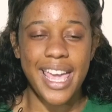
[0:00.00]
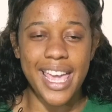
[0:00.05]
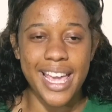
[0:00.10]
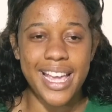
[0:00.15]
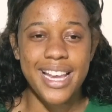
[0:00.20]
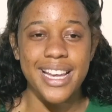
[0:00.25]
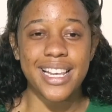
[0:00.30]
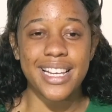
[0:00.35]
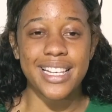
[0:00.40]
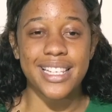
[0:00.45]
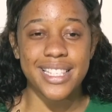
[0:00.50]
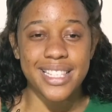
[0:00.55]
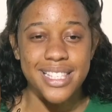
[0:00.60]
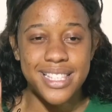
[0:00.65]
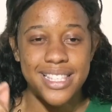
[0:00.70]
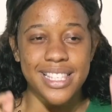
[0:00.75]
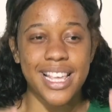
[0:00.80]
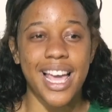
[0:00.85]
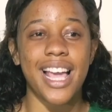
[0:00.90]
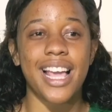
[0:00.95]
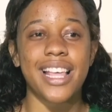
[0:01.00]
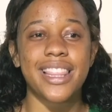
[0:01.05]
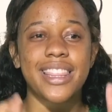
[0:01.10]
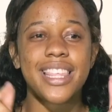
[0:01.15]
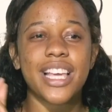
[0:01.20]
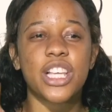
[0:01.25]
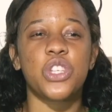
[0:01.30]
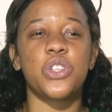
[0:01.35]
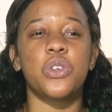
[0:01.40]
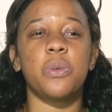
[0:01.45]
any desire
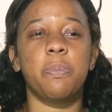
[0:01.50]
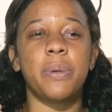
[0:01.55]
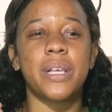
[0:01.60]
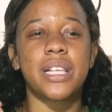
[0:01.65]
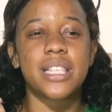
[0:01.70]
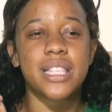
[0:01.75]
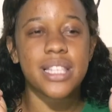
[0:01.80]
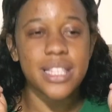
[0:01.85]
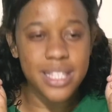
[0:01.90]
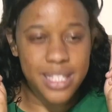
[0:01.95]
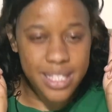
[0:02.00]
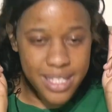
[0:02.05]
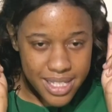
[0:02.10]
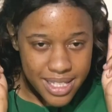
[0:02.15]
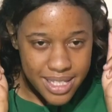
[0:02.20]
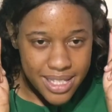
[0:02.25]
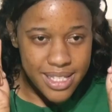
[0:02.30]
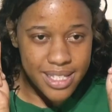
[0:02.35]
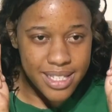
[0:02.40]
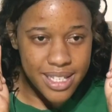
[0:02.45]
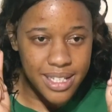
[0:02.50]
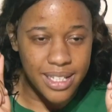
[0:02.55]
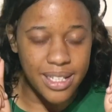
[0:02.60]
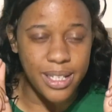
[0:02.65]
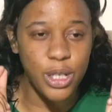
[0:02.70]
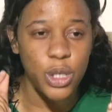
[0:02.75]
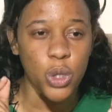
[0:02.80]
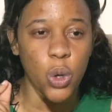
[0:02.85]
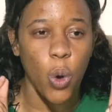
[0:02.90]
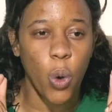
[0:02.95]
that you
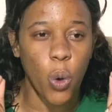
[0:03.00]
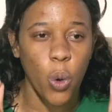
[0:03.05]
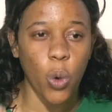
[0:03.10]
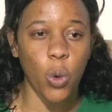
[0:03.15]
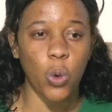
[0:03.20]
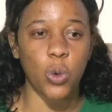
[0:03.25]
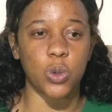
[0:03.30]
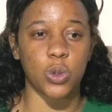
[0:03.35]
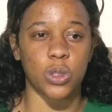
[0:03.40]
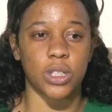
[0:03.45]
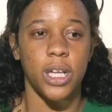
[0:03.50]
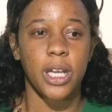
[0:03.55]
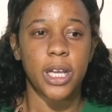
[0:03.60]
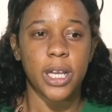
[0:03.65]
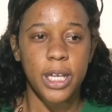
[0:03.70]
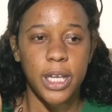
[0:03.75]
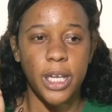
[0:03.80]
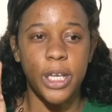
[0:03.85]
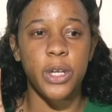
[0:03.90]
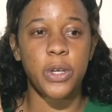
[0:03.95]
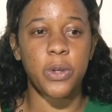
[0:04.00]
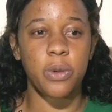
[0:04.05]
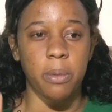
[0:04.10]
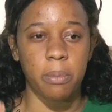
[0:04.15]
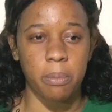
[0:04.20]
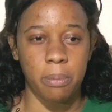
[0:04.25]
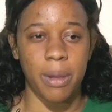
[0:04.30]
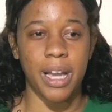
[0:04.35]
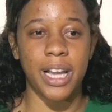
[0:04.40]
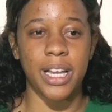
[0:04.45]
persistently hold in your
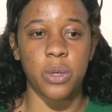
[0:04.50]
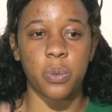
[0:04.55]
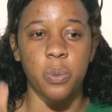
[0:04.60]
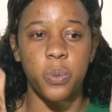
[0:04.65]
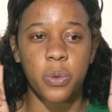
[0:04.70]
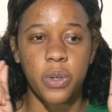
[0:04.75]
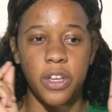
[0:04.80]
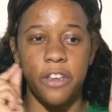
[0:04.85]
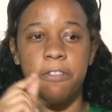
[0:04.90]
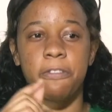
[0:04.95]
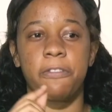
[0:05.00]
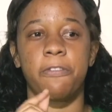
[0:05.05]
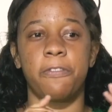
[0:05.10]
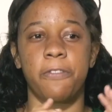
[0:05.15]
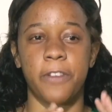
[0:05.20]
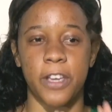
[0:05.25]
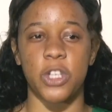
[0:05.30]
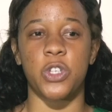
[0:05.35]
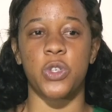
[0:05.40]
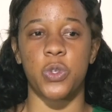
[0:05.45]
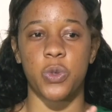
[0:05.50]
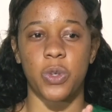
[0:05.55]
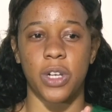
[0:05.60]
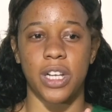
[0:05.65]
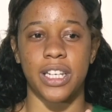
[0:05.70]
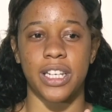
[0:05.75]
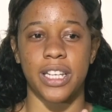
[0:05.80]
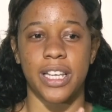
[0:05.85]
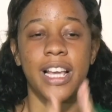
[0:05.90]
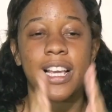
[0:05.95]
mind will
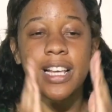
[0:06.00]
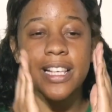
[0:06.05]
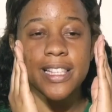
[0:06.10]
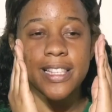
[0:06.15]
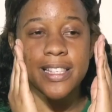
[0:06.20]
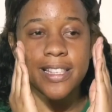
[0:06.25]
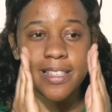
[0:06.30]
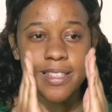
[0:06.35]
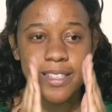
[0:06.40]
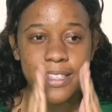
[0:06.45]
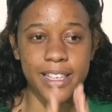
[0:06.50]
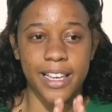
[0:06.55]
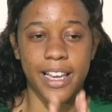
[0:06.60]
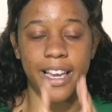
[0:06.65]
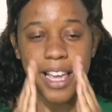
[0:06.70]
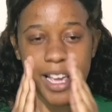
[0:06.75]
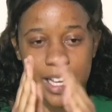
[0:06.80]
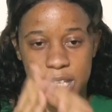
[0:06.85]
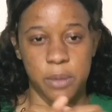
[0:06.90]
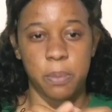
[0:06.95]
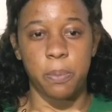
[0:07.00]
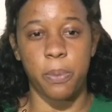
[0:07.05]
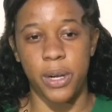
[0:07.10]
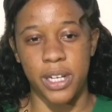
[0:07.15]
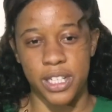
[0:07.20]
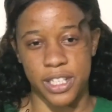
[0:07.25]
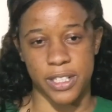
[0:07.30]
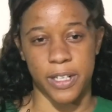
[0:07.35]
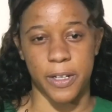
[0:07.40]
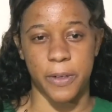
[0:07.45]
eventually seek
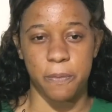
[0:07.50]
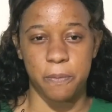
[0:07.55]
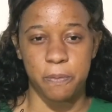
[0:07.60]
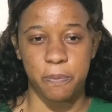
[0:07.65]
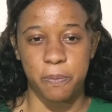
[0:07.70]
expression.